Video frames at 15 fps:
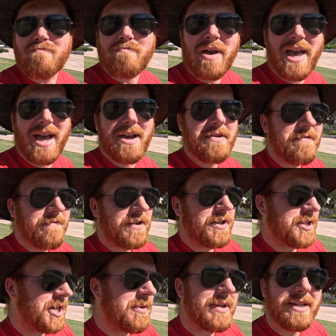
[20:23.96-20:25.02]
pad for
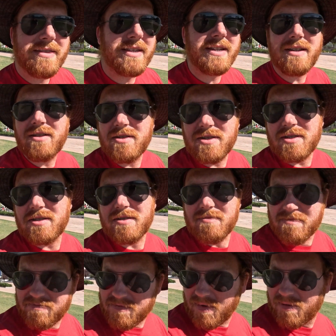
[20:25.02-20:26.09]
doing things.
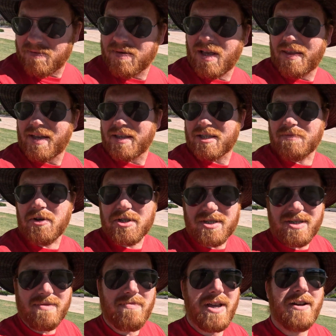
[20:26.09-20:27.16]
I think it's
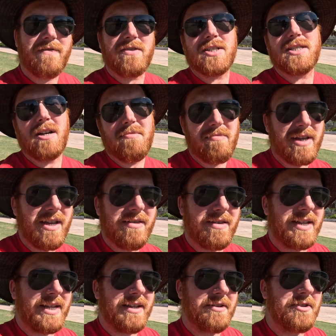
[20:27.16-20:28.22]
mostly made for
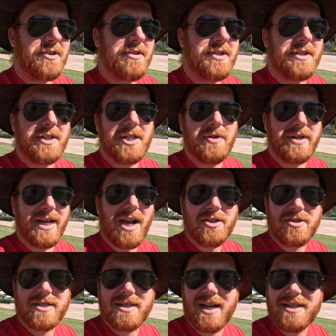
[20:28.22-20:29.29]
sunbathing and doing
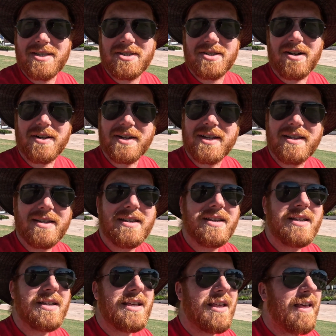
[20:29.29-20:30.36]
exercises on.
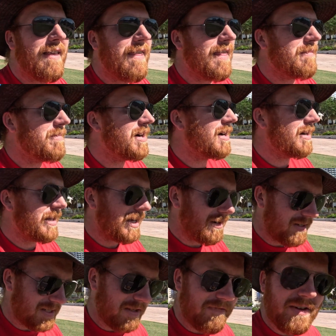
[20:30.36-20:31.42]
But
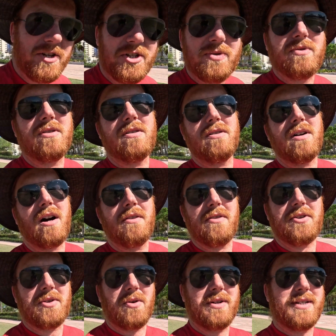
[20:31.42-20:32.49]
here's a visual on
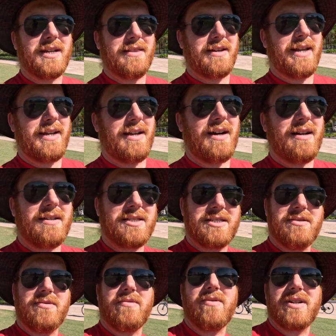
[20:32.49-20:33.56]
the torta that I got.
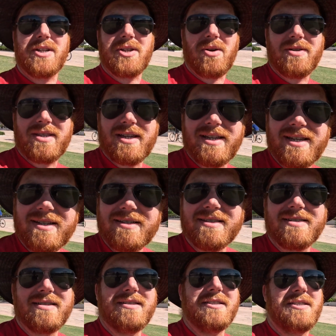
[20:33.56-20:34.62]
So what a torta
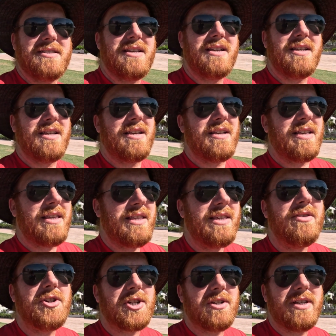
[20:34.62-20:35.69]
is
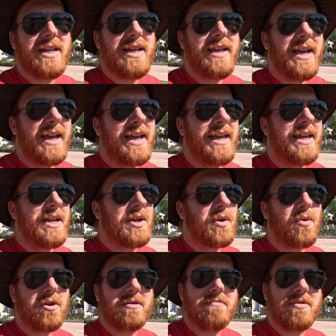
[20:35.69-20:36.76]
usually a
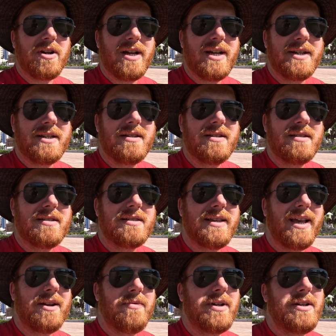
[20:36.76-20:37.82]
cornbread
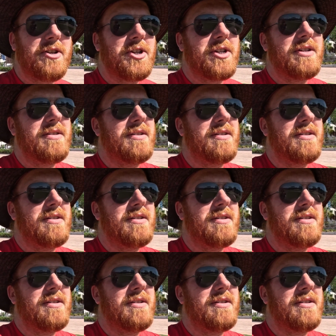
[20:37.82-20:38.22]
sandwich,